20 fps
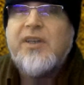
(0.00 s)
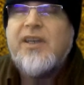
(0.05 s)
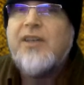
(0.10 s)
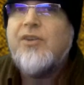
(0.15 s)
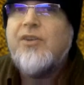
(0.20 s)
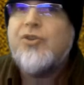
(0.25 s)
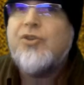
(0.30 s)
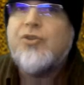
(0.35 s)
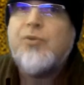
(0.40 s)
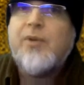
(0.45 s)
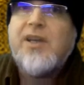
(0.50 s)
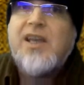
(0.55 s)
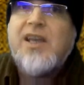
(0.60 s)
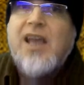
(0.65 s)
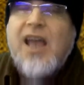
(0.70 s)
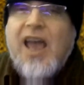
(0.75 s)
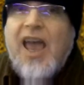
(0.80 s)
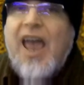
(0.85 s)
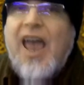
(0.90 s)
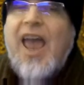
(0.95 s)
industry,
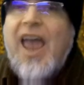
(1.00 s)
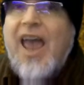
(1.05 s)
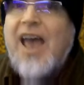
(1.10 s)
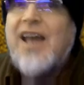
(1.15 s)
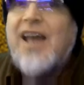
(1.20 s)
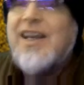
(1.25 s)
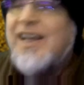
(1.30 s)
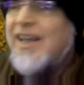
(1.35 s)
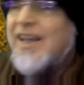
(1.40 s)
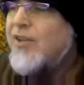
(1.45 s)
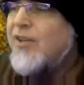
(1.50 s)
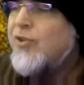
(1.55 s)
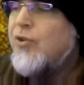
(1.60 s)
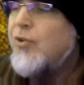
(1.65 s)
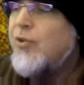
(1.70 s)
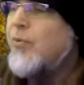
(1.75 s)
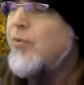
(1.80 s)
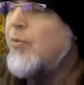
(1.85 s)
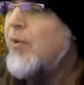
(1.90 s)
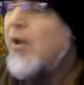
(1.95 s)
and
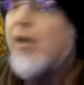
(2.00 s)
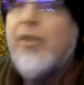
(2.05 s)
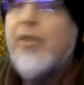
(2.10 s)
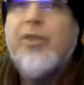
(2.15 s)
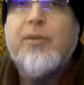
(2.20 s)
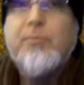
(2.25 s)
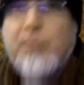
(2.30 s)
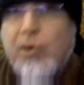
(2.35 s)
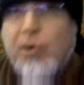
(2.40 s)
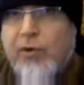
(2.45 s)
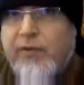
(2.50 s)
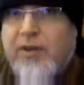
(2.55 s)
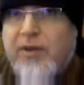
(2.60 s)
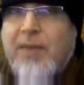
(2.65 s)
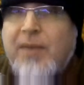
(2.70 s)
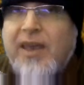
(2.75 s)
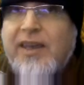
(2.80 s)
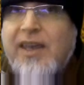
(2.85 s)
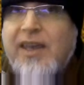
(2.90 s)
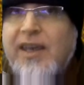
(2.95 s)
into the
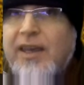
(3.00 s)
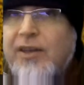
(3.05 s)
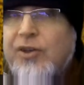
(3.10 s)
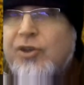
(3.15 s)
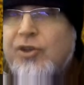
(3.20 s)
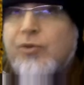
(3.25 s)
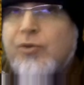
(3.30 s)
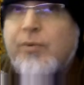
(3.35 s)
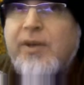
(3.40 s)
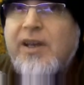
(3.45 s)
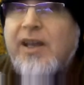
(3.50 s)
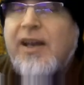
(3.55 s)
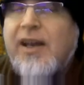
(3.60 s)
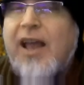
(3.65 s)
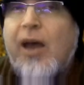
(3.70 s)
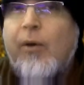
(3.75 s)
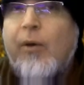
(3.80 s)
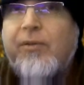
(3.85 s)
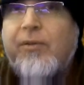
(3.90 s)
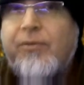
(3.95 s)
movie-making industry, and
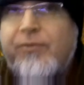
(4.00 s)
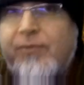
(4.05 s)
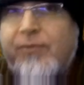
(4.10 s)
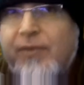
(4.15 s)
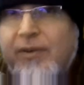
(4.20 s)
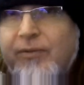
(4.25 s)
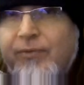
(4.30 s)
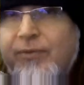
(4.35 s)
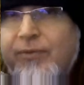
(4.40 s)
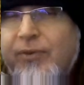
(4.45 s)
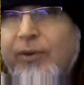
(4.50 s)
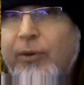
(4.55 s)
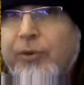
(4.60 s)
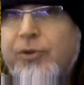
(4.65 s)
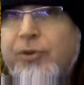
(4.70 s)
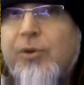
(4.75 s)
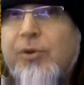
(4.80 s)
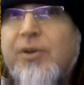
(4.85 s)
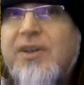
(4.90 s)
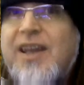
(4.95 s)
how it
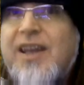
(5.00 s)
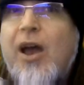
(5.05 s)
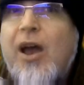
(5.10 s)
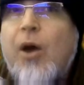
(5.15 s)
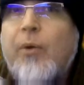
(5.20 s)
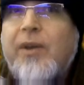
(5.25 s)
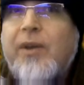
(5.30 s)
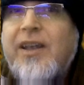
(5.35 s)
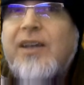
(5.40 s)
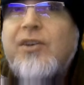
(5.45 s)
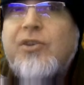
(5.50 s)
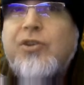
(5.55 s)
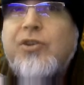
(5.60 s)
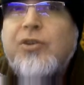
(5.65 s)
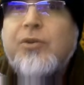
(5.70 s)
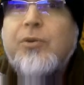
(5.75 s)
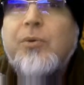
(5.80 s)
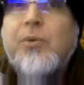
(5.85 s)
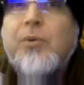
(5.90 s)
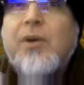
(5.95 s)
filtered down
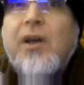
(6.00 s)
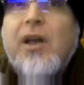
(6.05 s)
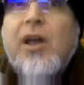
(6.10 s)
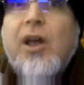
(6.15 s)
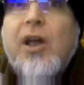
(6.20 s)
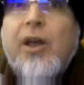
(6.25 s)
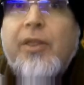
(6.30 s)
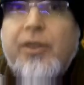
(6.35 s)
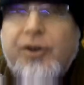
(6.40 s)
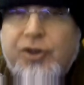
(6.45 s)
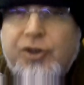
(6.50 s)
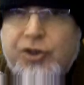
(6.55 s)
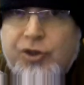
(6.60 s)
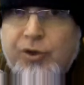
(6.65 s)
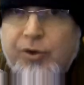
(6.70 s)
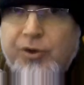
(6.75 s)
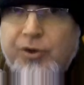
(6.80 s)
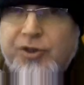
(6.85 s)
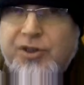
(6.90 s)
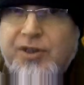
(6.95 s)
into the
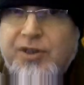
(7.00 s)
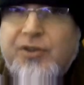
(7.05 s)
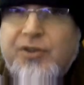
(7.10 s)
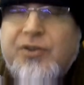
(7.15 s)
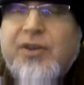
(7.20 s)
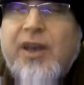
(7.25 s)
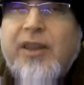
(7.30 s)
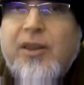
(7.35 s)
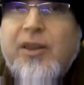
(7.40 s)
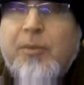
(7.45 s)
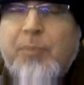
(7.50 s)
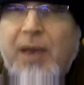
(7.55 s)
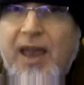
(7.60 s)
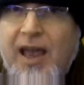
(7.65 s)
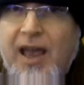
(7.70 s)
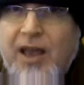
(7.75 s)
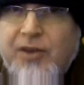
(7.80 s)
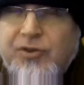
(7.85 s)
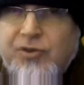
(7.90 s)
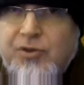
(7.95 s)
churches and the
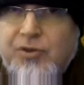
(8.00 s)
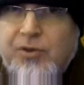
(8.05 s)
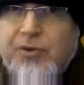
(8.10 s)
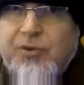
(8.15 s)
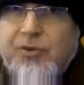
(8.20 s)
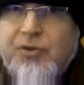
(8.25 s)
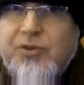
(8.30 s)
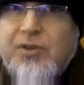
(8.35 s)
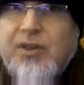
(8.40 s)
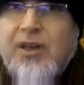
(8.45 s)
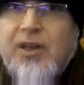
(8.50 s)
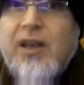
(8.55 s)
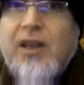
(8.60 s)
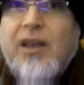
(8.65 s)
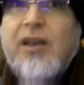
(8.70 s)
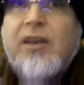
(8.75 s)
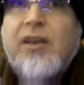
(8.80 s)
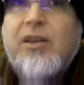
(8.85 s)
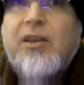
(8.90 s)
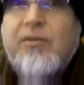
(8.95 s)
pastors,
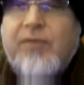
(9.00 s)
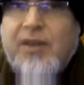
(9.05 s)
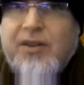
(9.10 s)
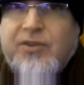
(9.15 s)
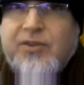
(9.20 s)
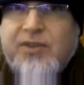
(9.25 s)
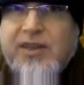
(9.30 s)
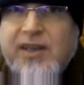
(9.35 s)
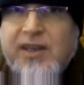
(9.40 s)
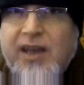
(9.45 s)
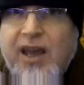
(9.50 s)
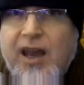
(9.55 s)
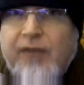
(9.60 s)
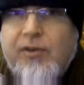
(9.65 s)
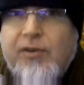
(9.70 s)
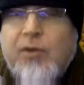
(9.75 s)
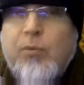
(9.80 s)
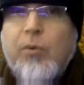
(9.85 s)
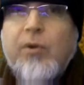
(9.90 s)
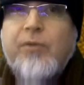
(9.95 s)
convincing
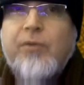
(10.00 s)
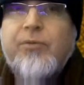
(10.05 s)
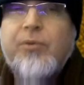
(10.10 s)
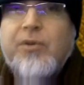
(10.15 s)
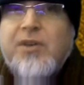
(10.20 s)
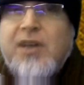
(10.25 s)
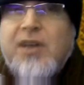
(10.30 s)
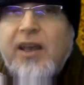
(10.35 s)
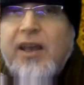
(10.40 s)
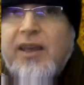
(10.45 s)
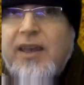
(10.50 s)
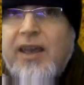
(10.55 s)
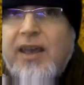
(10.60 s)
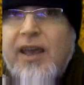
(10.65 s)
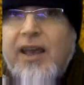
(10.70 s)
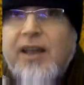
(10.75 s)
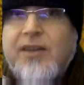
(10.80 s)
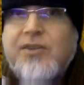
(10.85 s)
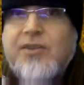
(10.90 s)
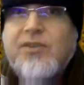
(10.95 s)
everyone for
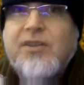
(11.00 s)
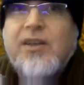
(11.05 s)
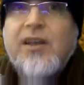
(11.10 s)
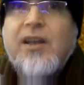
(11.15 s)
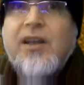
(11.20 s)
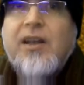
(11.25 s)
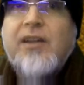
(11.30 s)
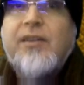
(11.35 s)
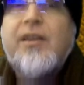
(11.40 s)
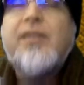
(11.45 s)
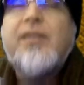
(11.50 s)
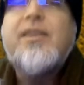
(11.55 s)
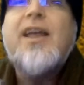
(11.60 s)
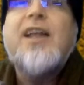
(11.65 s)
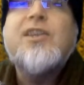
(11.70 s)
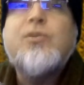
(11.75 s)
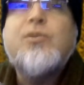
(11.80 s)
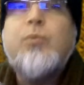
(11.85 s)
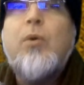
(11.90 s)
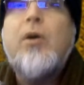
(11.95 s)
decades that
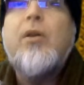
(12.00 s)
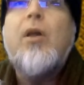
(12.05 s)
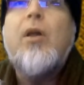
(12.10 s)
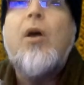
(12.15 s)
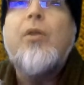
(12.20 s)
that's what